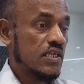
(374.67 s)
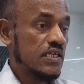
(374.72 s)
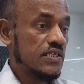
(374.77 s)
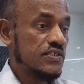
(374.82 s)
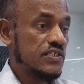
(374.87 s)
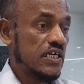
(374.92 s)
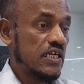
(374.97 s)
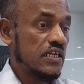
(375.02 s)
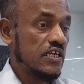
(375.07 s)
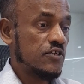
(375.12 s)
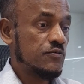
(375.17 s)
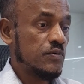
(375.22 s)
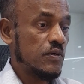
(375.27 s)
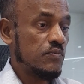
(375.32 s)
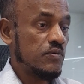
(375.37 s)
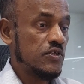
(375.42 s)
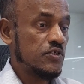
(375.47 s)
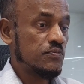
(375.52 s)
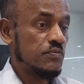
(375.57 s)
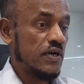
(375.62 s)
journals
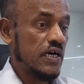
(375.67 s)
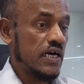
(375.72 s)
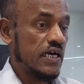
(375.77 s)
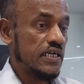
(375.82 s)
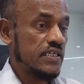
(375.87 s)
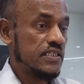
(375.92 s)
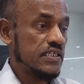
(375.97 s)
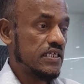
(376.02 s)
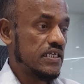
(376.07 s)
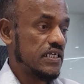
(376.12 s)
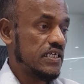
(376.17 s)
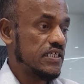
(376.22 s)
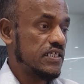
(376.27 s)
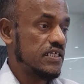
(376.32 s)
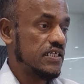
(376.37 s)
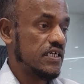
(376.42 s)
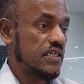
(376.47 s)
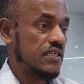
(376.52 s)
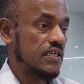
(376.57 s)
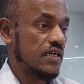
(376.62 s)
published by the
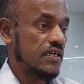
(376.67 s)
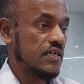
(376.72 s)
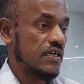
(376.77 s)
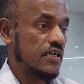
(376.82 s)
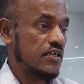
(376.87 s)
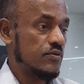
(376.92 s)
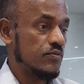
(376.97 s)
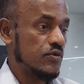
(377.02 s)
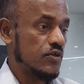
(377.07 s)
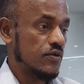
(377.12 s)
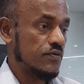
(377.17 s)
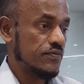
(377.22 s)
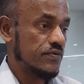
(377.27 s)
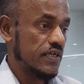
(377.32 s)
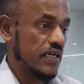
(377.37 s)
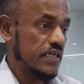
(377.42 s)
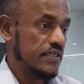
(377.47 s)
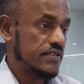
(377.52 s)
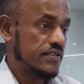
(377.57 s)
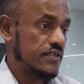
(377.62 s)
Indian Academy of
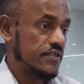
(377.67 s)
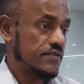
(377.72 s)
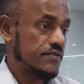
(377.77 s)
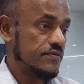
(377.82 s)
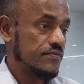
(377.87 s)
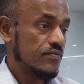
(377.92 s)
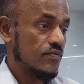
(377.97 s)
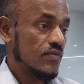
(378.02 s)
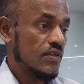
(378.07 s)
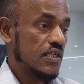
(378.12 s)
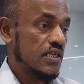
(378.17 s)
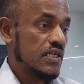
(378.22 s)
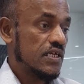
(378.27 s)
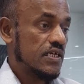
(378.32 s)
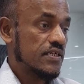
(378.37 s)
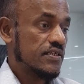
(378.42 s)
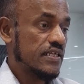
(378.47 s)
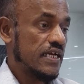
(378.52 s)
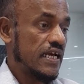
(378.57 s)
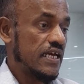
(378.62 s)
Sciences,
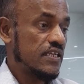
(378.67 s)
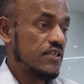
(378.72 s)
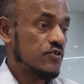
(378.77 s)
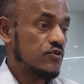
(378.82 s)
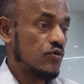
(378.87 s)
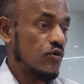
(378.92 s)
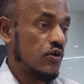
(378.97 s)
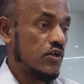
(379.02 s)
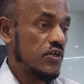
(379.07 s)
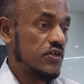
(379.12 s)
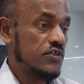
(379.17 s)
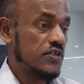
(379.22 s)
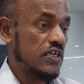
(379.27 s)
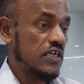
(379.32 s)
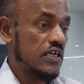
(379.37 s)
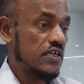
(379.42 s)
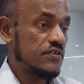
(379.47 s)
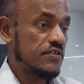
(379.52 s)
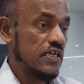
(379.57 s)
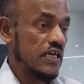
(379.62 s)
10 scholarly
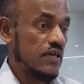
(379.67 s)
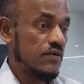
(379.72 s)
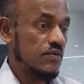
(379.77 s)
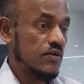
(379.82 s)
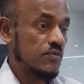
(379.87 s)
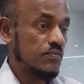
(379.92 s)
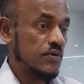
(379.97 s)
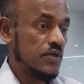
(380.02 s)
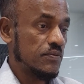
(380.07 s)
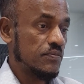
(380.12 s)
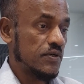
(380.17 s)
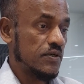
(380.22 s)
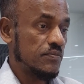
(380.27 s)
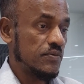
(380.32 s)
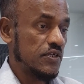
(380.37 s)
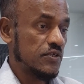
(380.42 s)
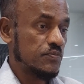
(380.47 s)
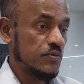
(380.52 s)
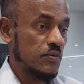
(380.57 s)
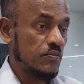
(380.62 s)
journals having
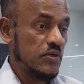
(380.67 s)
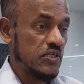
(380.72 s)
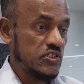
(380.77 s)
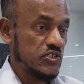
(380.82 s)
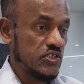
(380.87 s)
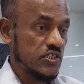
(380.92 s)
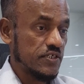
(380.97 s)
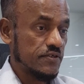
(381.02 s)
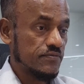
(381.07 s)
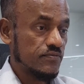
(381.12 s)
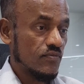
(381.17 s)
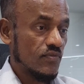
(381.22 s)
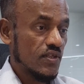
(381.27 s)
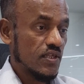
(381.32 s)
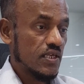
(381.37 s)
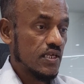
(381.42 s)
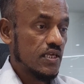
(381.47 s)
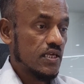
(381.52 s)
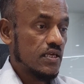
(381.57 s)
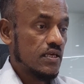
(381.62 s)
paper-based publishing.
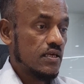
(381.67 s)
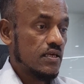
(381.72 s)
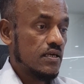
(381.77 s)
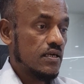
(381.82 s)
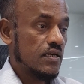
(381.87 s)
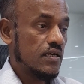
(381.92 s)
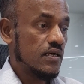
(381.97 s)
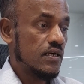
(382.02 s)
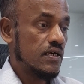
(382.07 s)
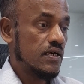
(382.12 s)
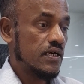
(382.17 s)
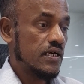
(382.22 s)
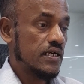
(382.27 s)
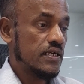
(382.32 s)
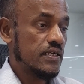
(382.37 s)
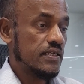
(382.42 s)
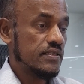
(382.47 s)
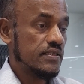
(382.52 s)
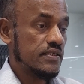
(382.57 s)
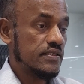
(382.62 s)

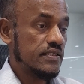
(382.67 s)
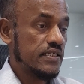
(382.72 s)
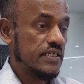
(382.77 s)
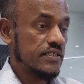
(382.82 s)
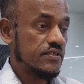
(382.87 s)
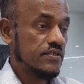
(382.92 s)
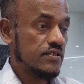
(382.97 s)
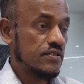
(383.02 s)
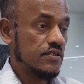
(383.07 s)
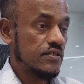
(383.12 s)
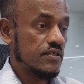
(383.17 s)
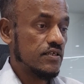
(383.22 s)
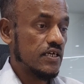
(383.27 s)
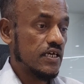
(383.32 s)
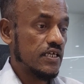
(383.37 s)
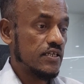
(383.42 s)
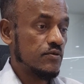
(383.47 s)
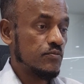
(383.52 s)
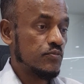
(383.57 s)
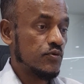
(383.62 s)
That's
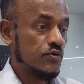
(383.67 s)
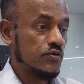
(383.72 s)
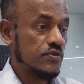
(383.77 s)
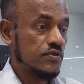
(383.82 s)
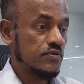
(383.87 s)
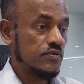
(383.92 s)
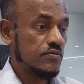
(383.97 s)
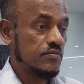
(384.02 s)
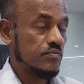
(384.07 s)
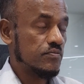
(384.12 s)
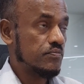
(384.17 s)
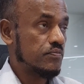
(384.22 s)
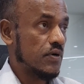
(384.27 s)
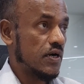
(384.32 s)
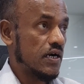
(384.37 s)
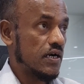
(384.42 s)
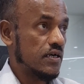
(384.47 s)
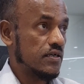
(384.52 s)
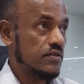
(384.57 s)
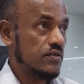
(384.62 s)
an important
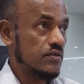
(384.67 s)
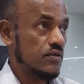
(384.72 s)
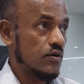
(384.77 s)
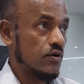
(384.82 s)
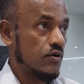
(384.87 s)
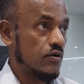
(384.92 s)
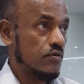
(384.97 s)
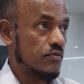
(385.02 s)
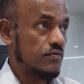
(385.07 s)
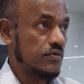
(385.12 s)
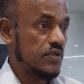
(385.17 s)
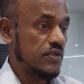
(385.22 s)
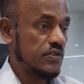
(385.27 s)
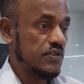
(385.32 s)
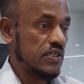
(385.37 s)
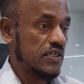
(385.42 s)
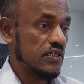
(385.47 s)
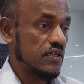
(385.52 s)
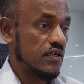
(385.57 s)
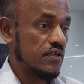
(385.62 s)
part of the
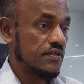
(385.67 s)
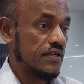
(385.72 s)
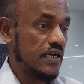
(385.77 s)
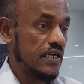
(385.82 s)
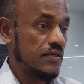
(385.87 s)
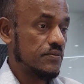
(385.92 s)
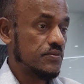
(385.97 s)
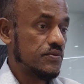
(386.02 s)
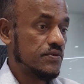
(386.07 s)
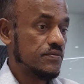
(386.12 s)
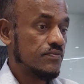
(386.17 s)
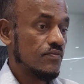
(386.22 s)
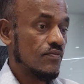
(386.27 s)
journal types.